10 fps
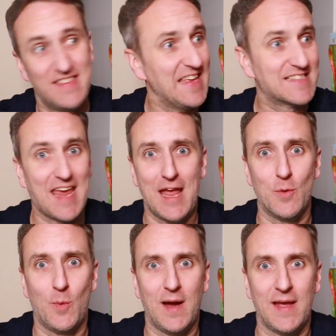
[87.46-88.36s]
things get in
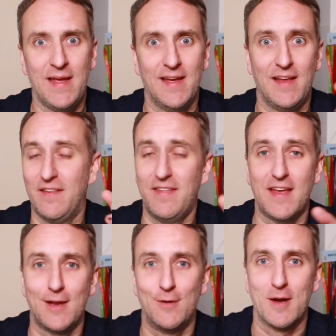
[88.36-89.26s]
your way and you
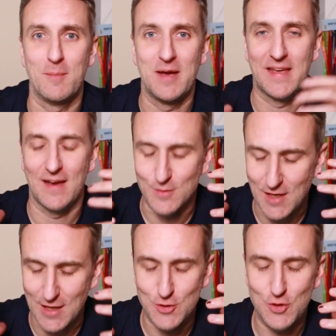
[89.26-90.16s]
think you're not gonna make it. I was
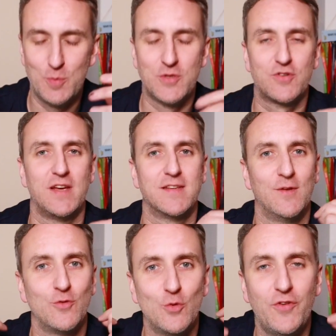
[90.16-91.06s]
getting super stressed and
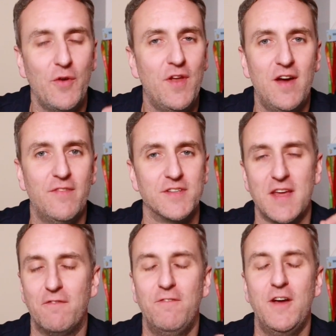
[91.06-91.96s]
I was also nervous.
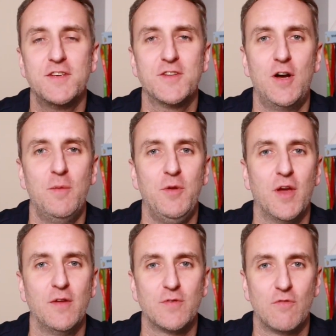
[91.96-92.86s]
That first time you
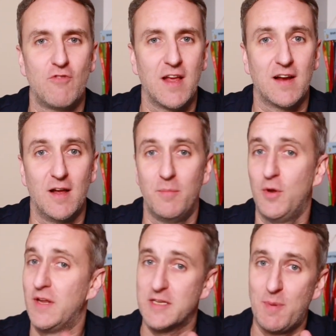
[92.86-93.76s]
go to a running club,
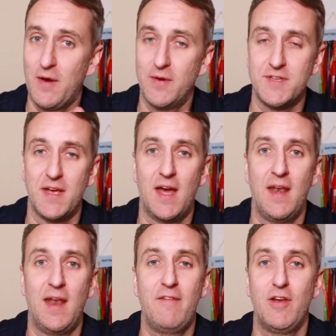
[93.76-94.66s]
you'll experience it.
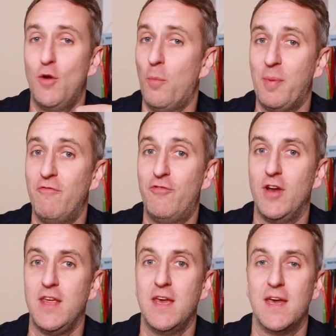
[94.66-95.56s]
And having not been for
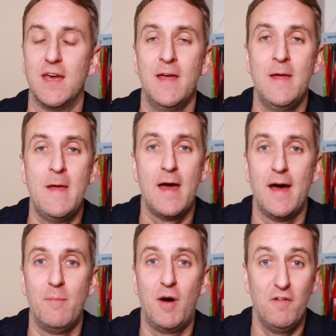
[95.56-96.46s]
a year,
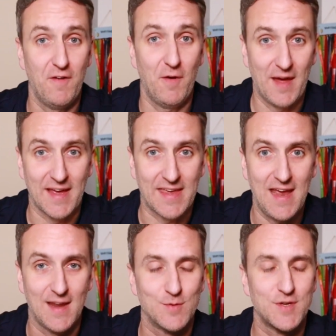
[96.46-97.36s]
I felt that
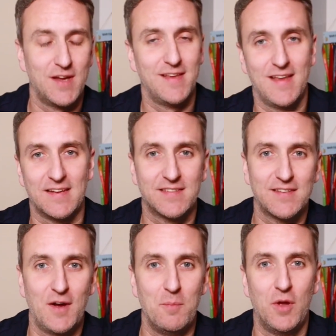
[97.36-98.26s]
again. It was like
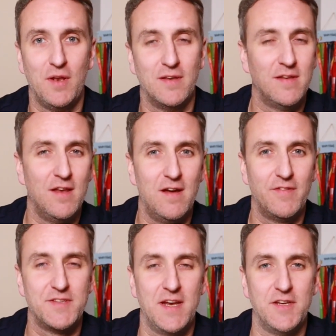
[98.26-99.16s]
excitement,
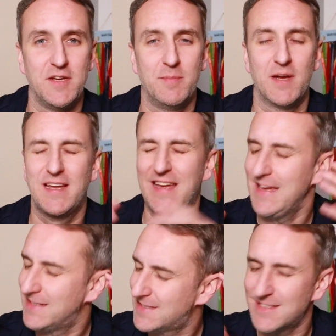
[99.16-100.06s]
nervous energy, but
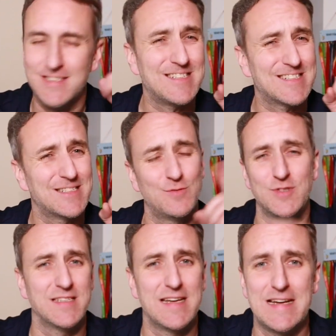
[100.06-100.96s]
getting stuck
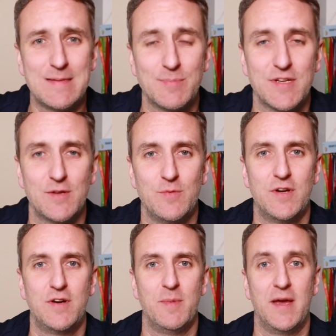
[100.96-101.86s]
was an absolute
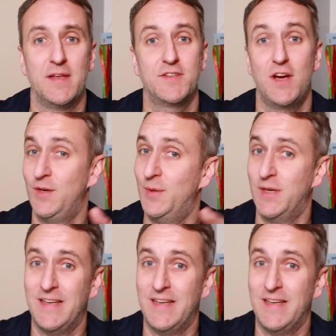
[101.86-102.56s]
nightmare. So